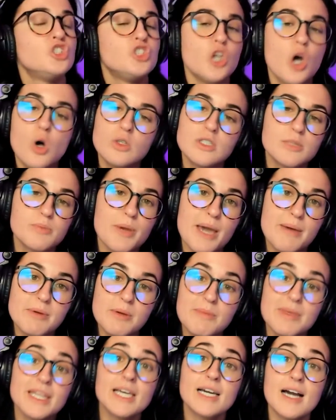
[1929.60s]
Don't spam
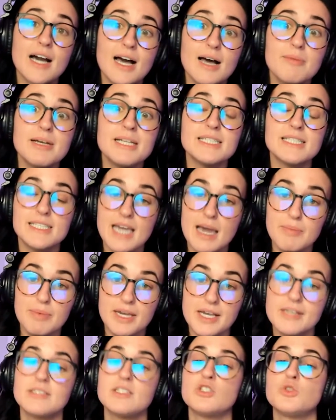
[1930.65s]
him in the comments yet
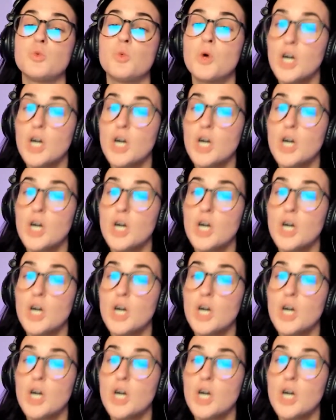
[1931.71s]
because he's